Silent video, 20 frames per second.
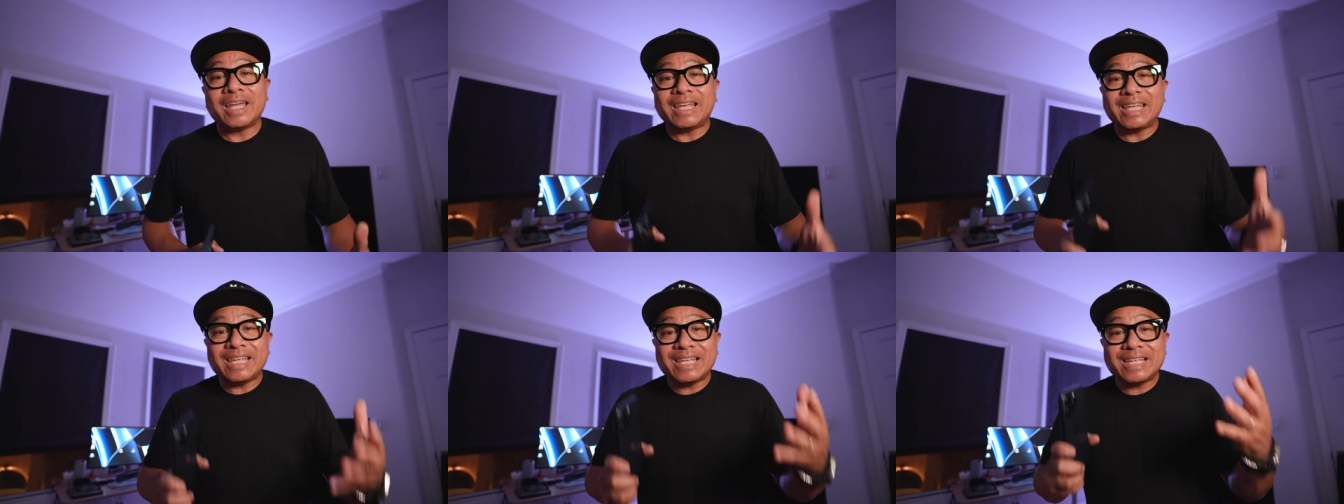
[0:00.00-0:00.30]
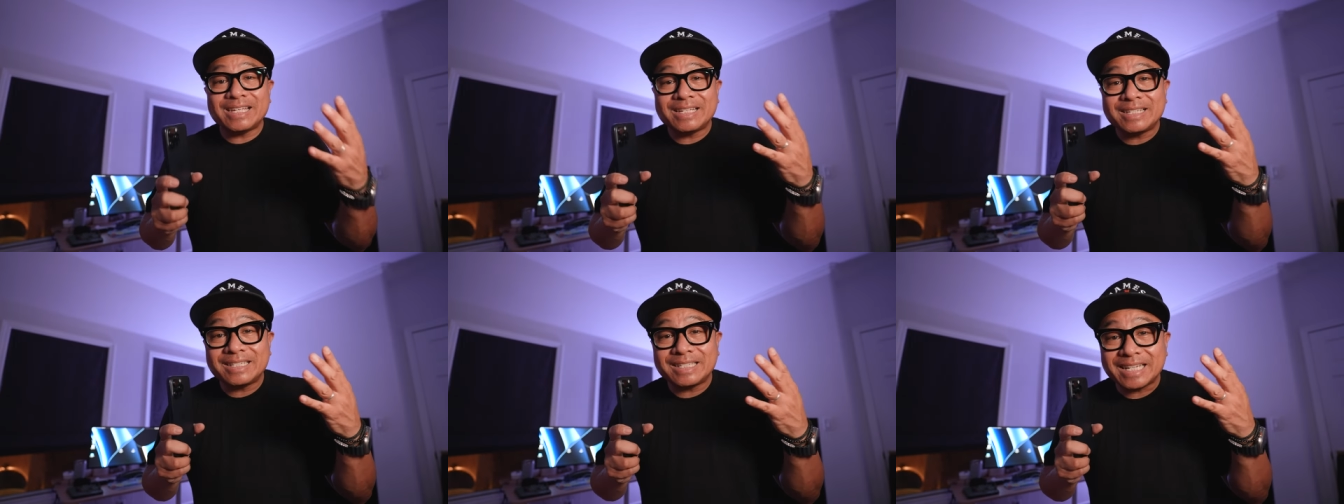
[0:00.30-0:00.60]

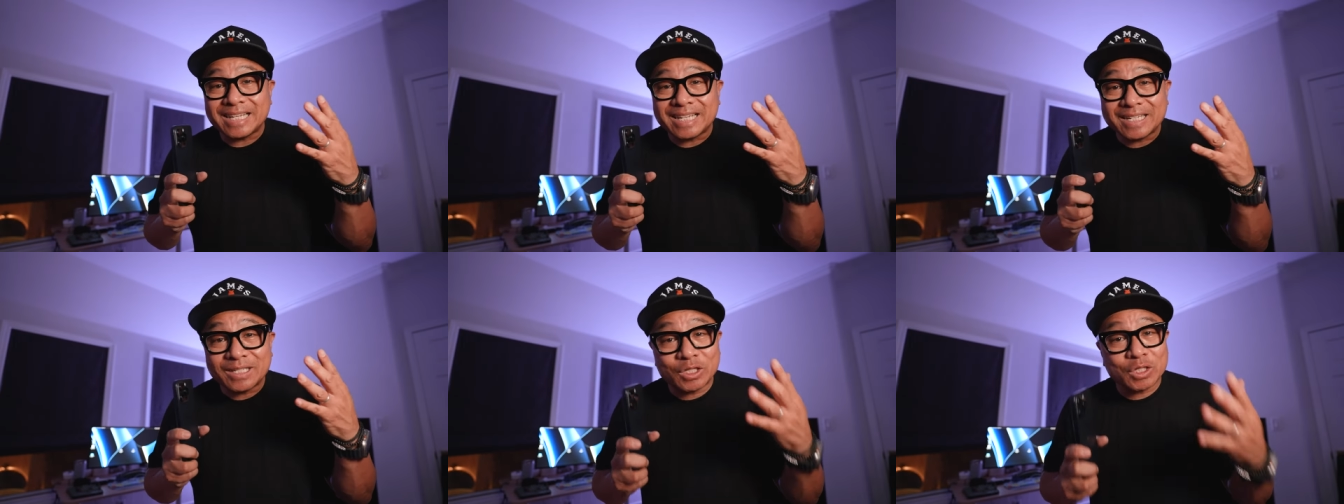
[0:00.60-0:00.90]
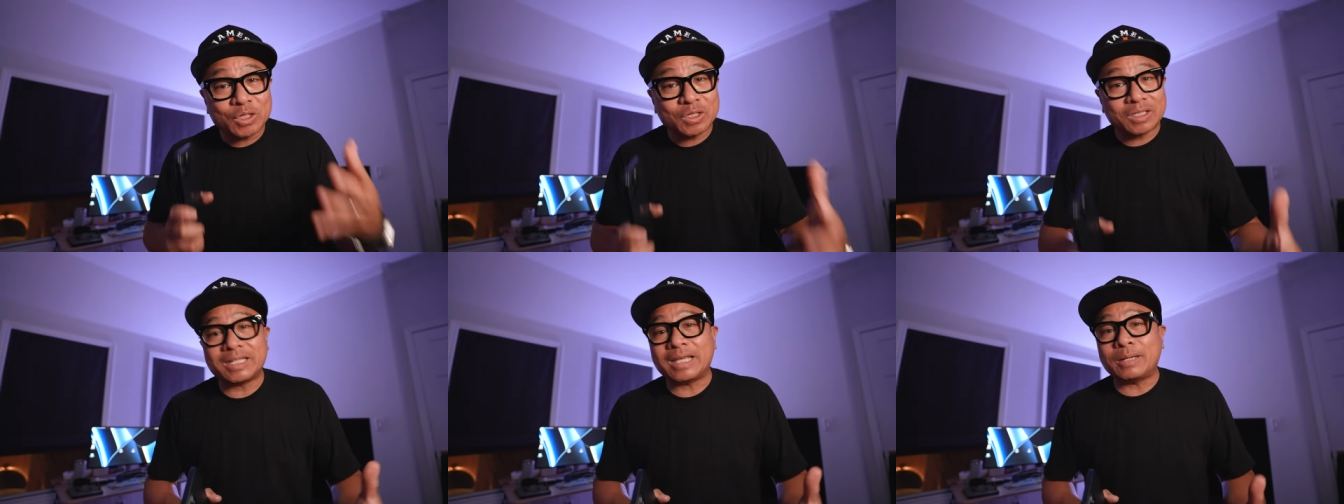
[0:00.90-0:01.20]
is, is the
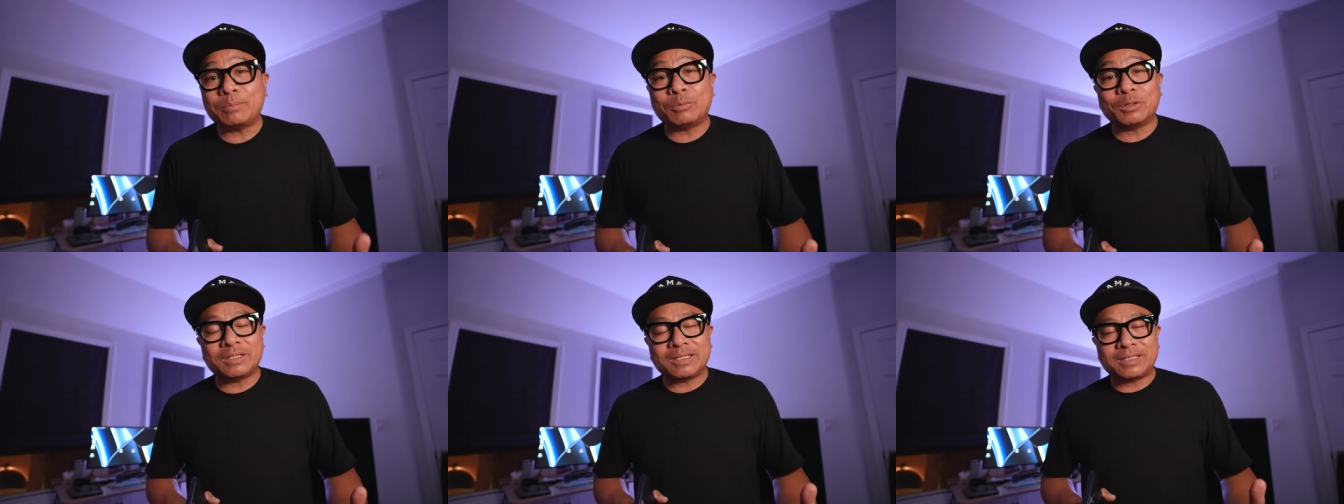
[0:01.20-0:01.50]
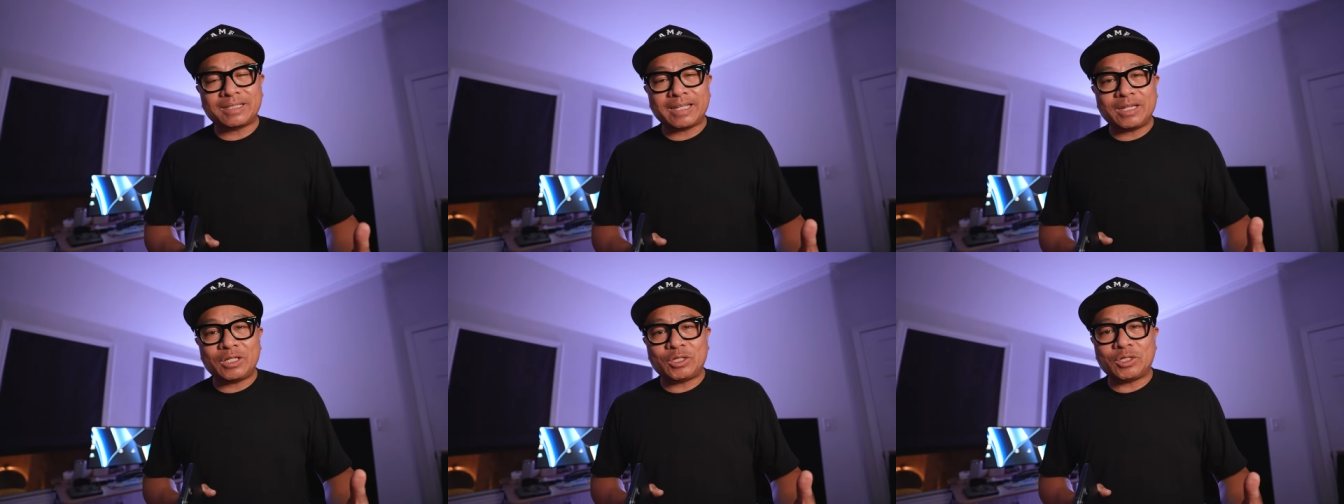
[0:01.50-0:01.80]

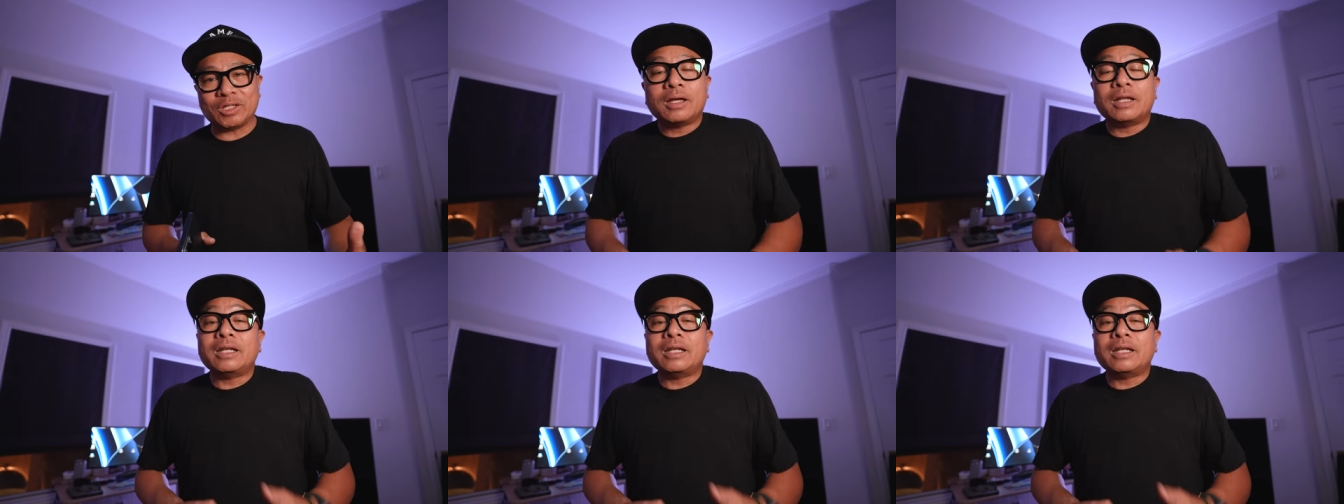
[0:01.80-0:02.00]
stabilization.